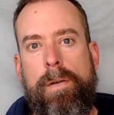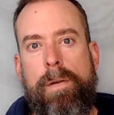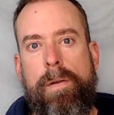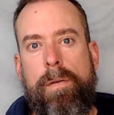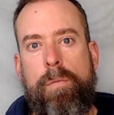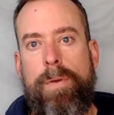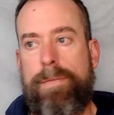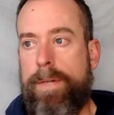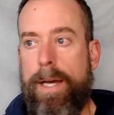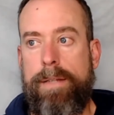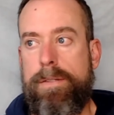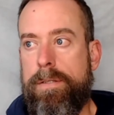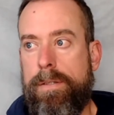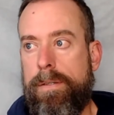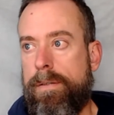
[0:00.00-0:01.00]
We've got
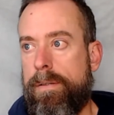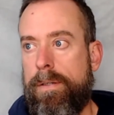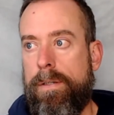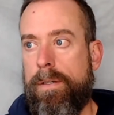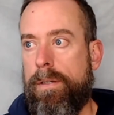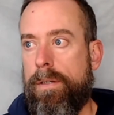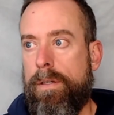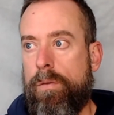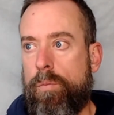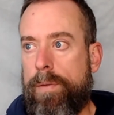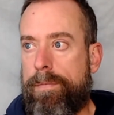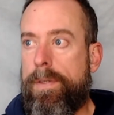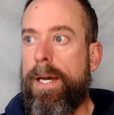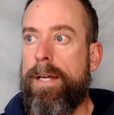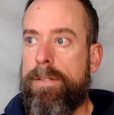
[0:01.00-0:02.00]
to we've
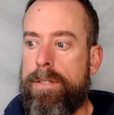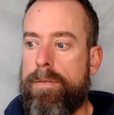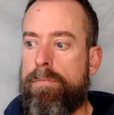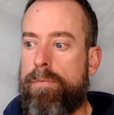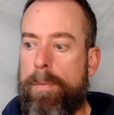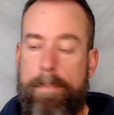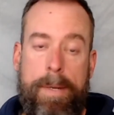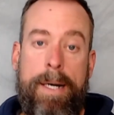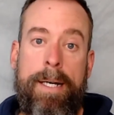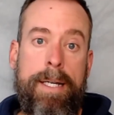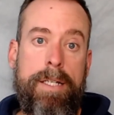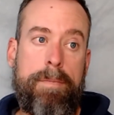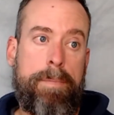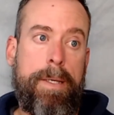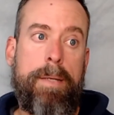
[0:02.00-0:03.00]
got to
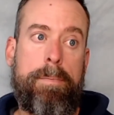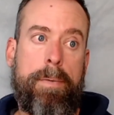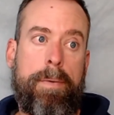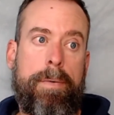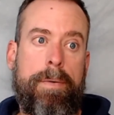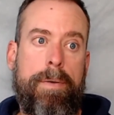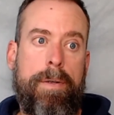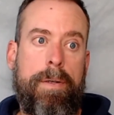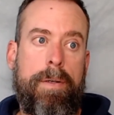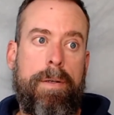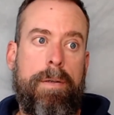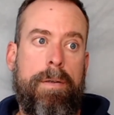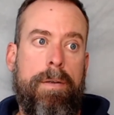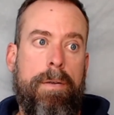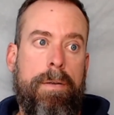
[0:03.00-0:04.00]
remind people.
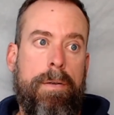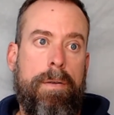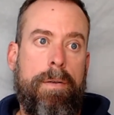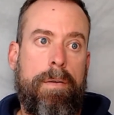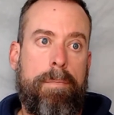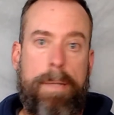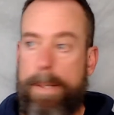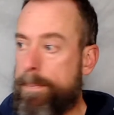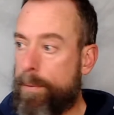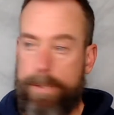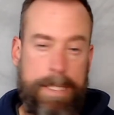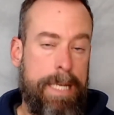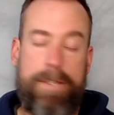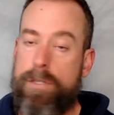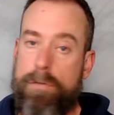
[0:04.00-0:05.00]
People need to